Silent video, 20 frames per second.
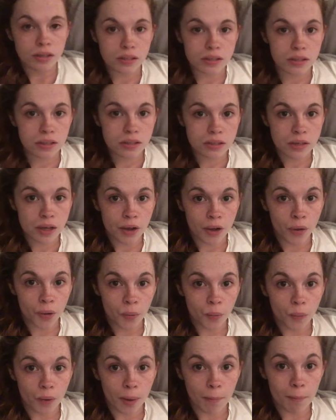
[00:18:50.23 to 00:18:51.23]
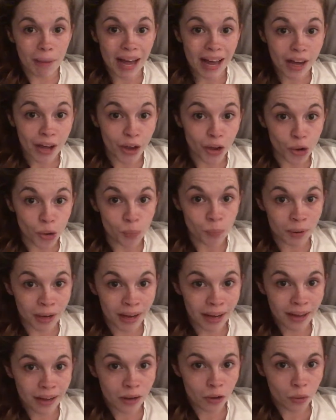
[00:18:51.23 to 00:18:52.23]
So we're back home
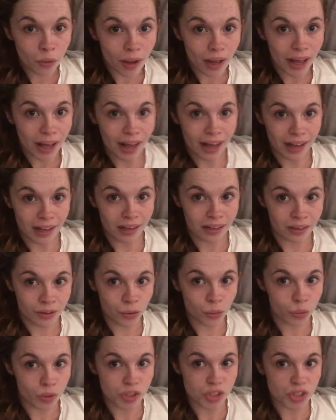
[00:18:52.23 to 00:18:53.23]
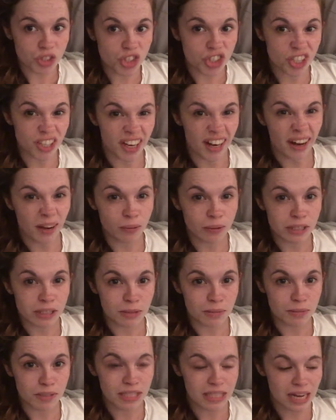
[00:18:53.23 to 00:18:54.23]
now and we're just chilling out with
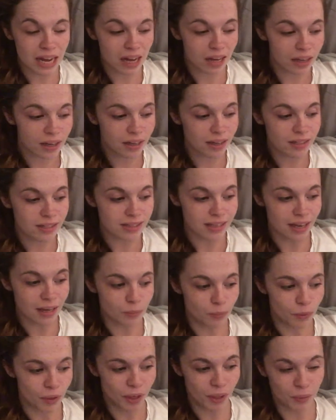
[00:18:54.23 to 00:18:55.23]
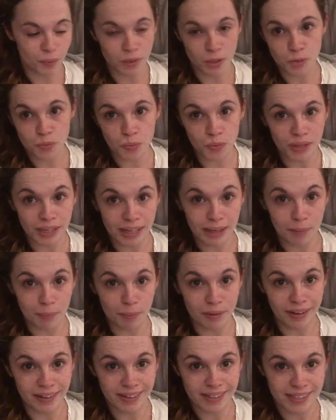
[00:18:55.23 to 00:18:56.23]
some snacks and we're gonna watch Breaking
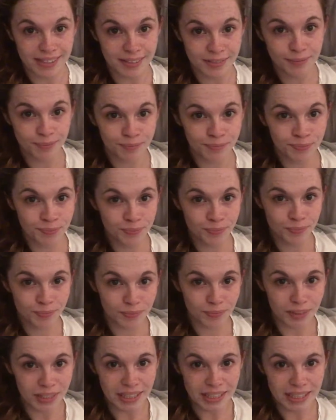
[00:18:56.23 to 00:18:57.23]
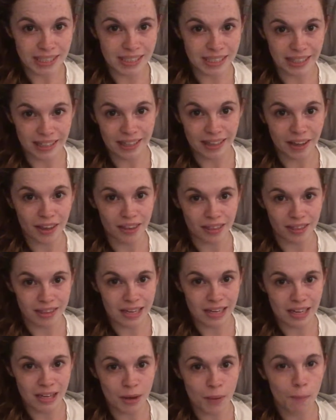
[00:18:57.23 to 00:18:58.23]
Bad. It's like
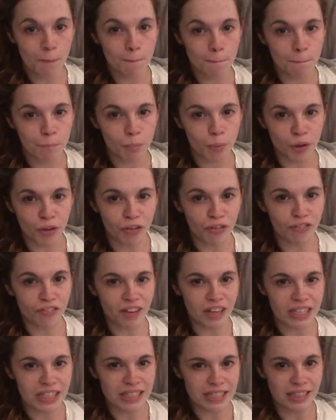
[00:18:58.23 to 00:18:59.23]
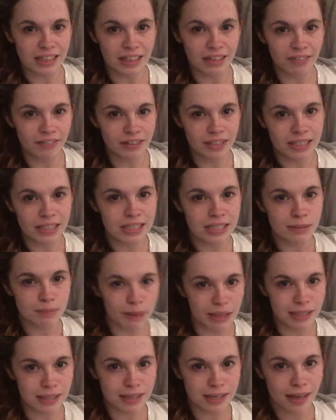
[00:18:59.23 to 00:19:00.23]
the perfect evening
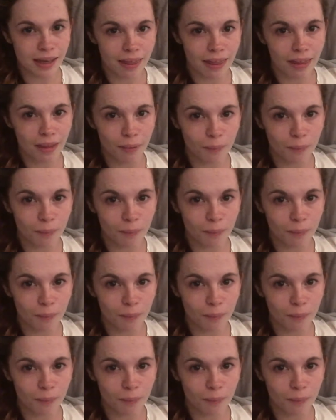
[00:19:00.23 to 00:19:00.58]
spent together.